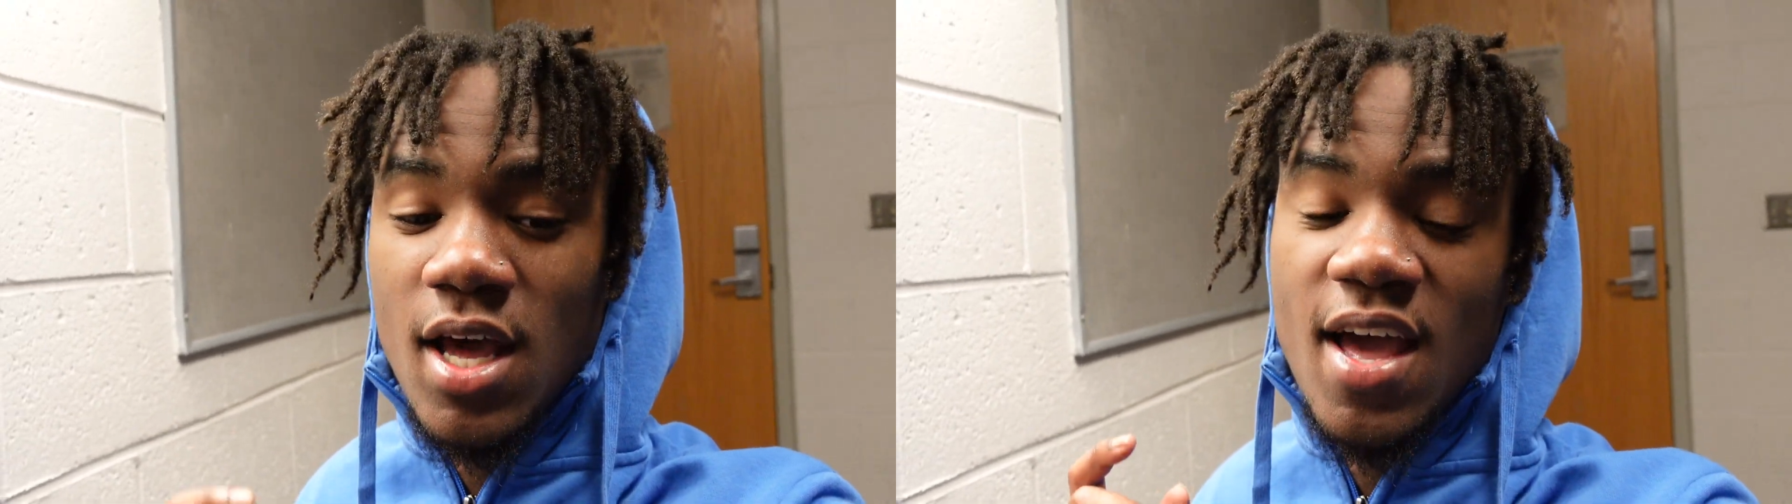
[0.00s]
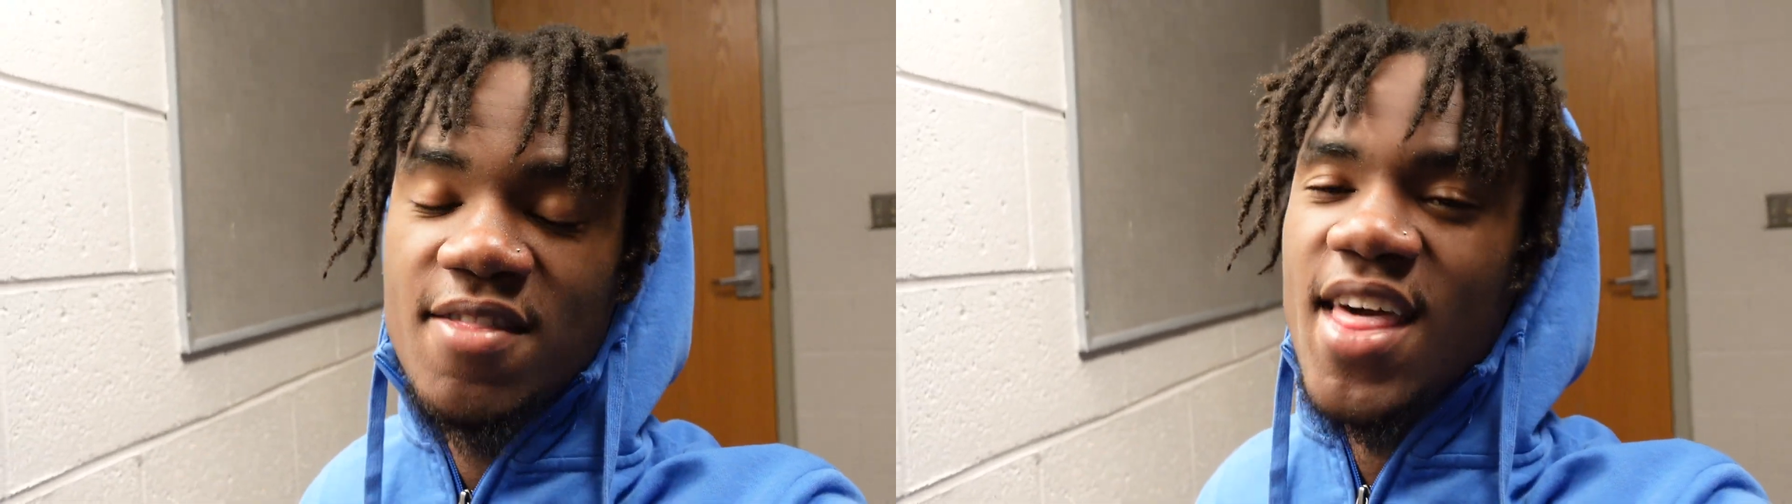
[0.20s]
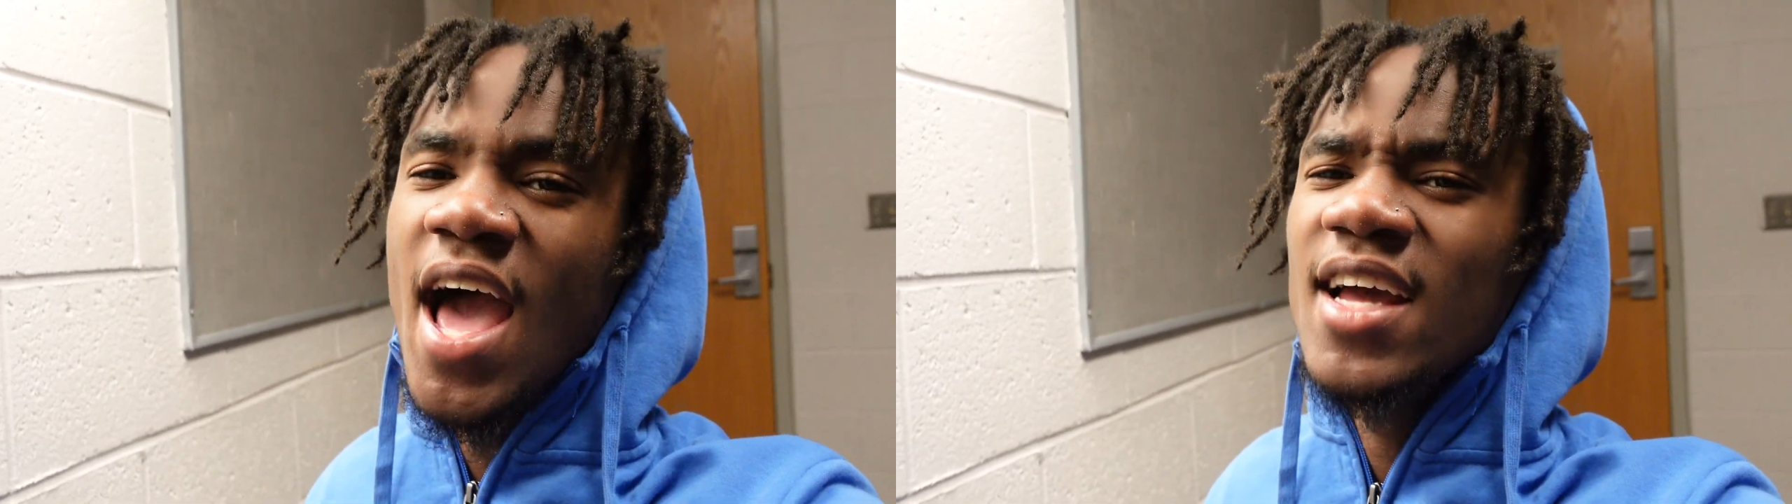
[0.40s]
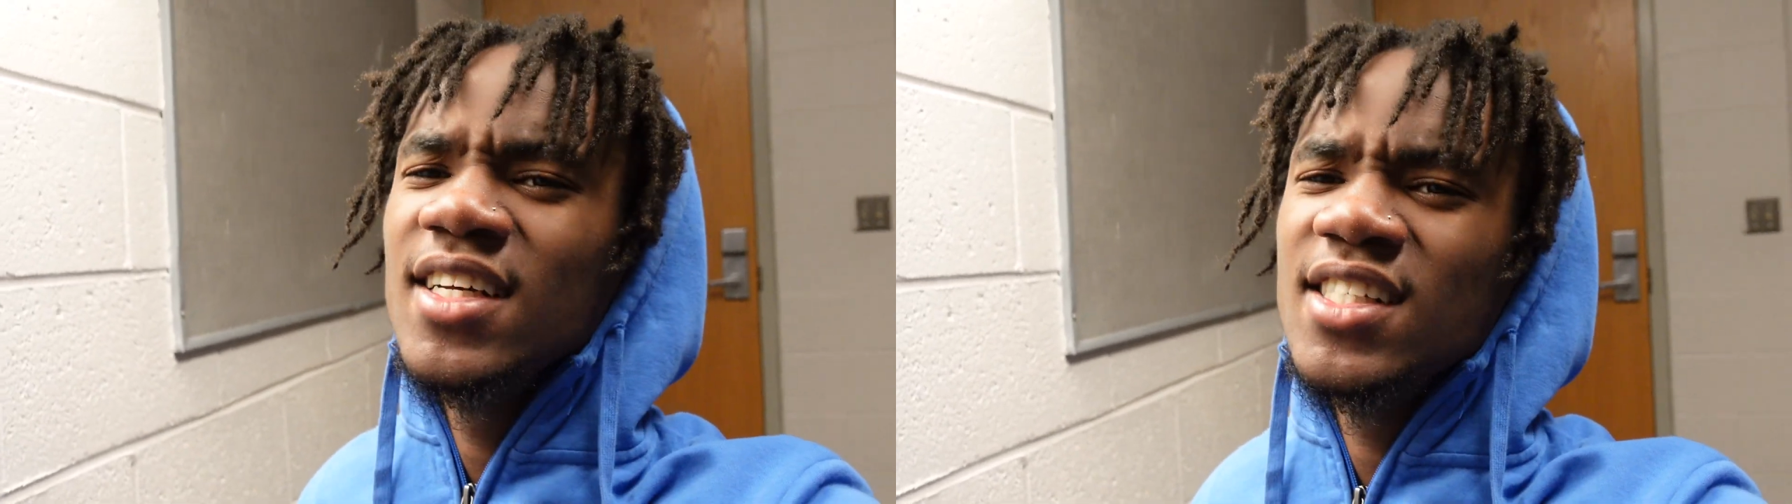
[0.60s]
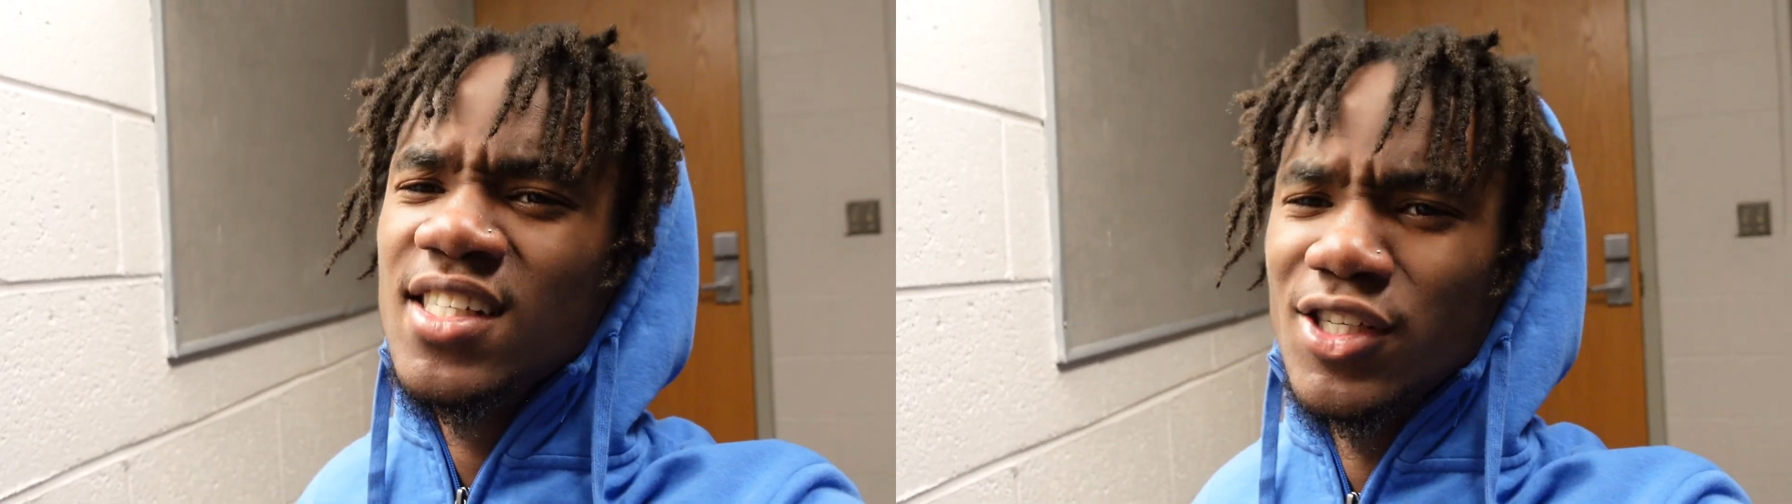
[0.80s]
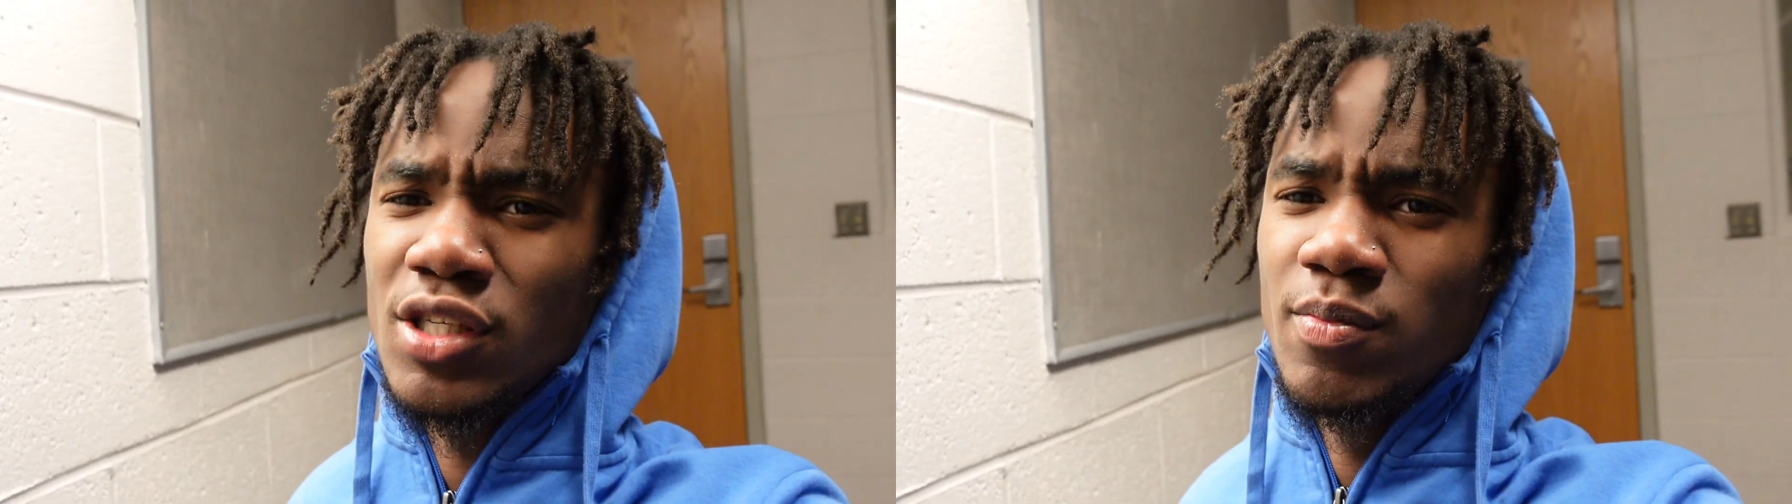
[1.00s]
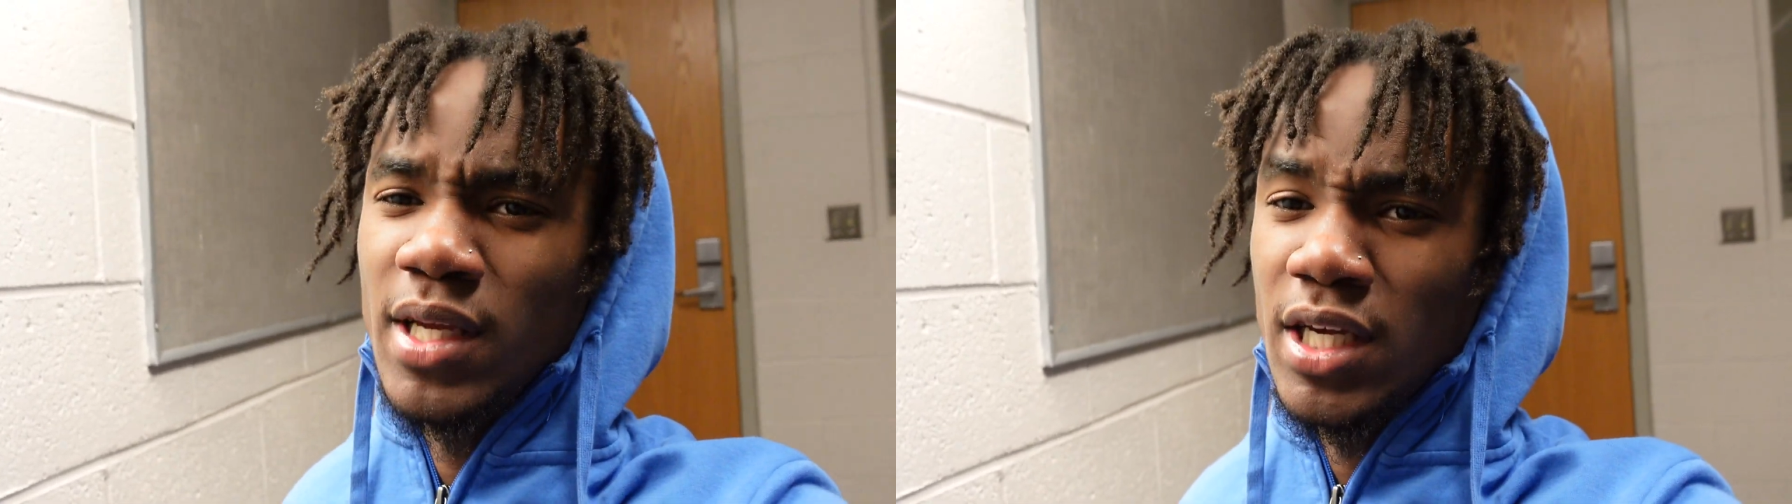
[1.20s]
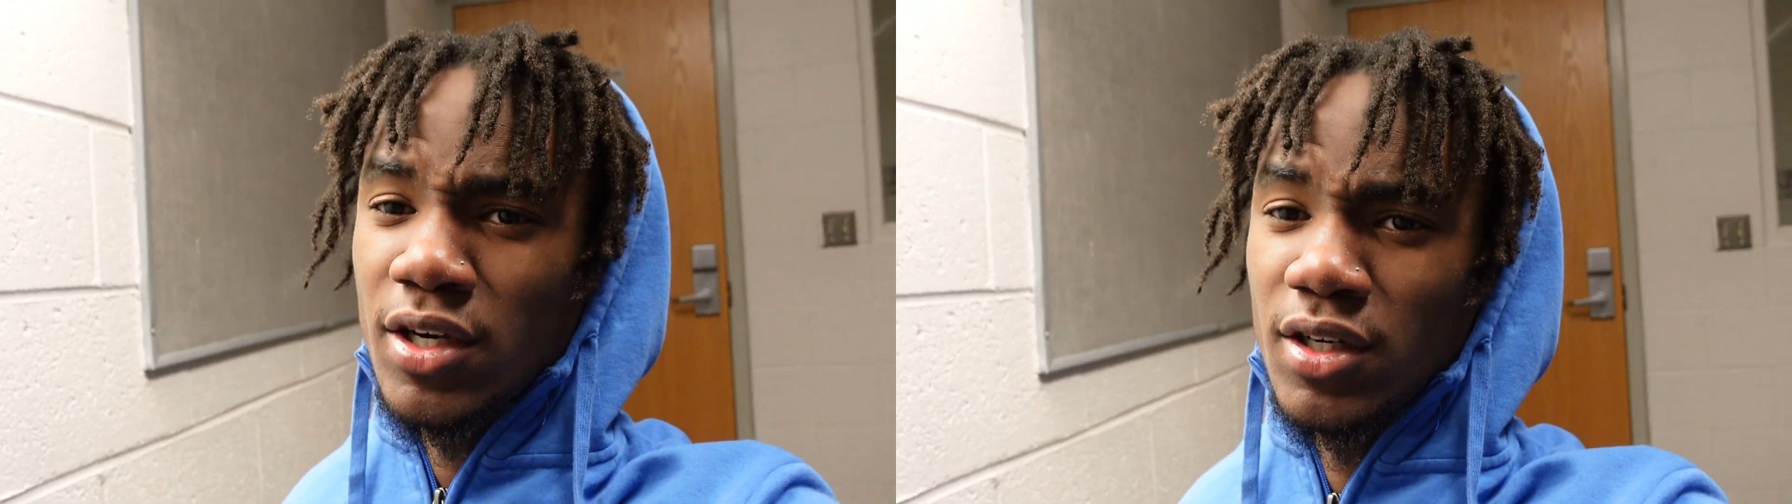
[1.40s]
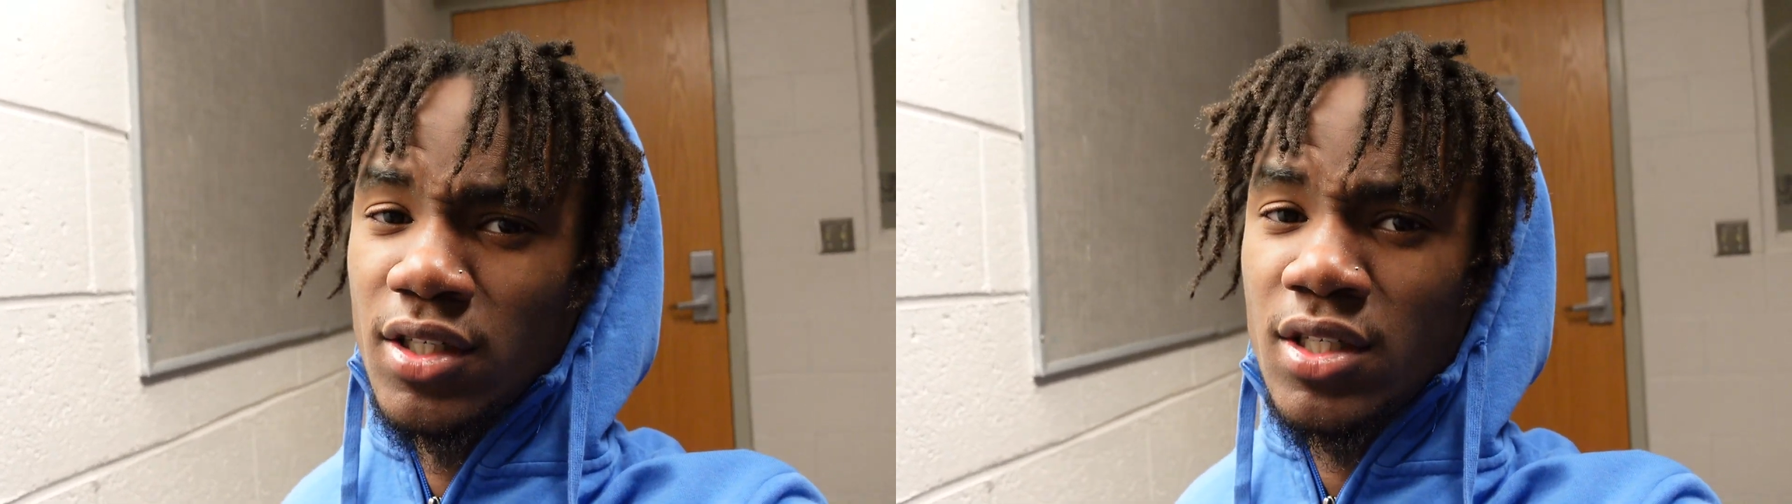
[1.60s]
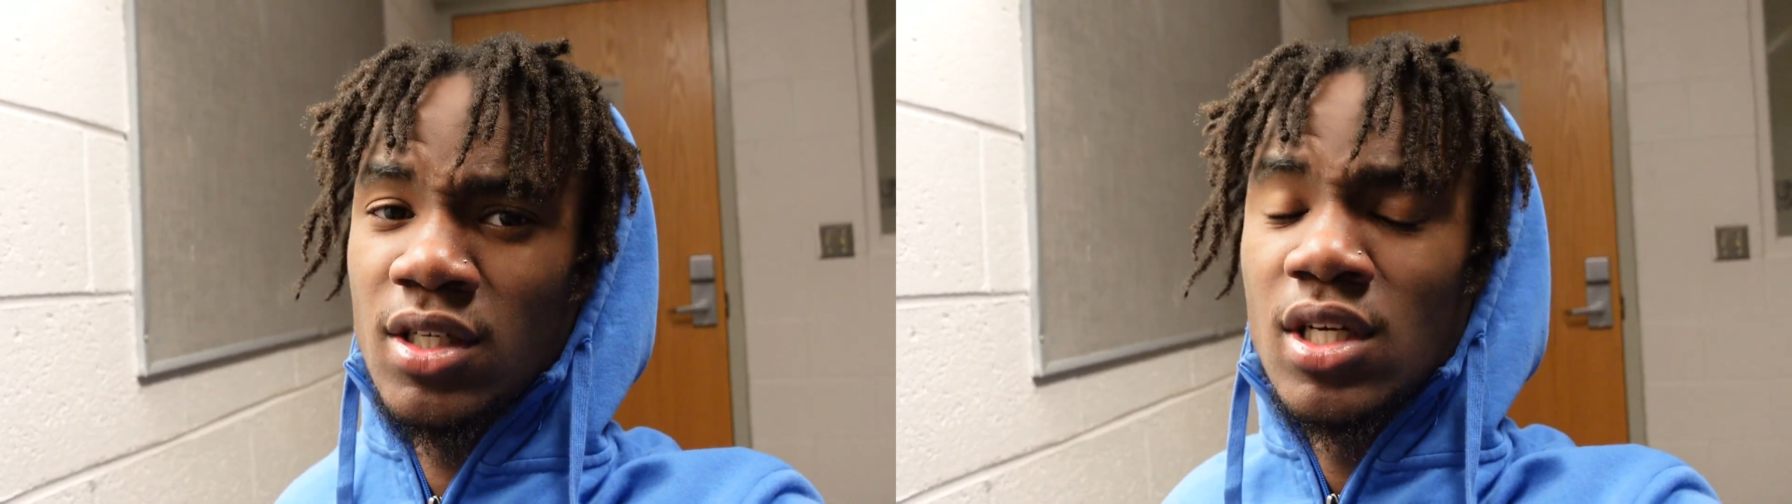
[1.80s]
and that is the
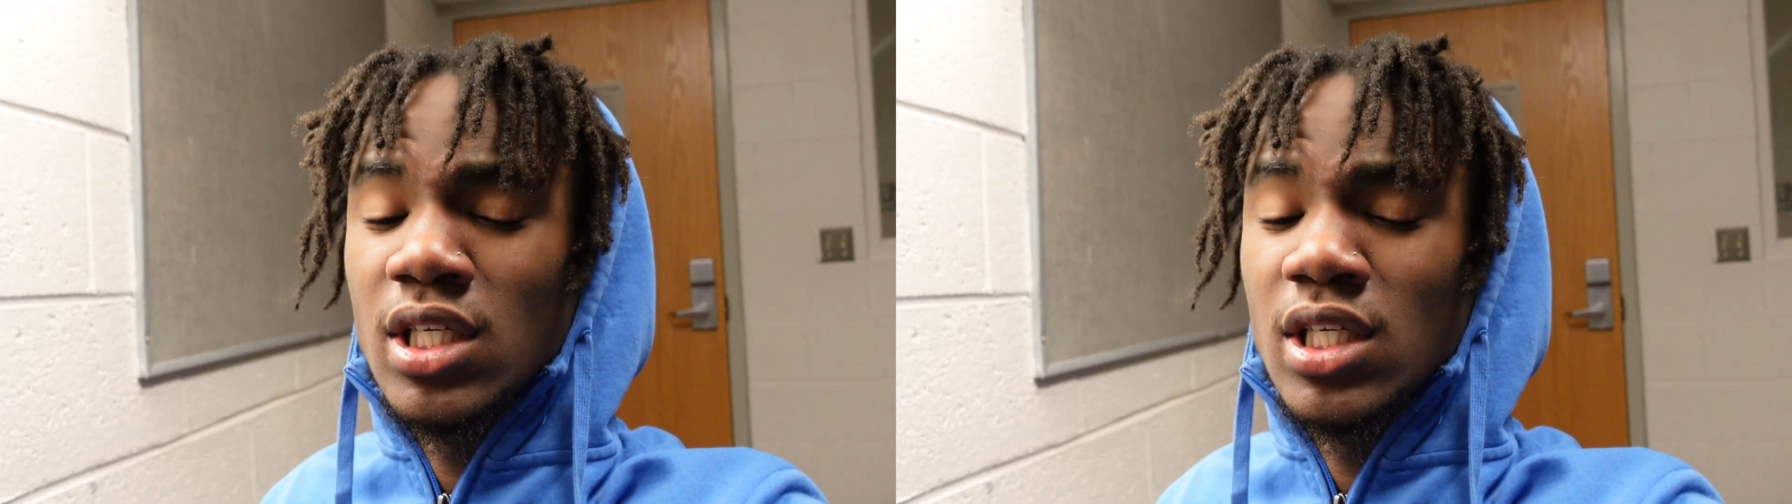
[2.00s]
speakers.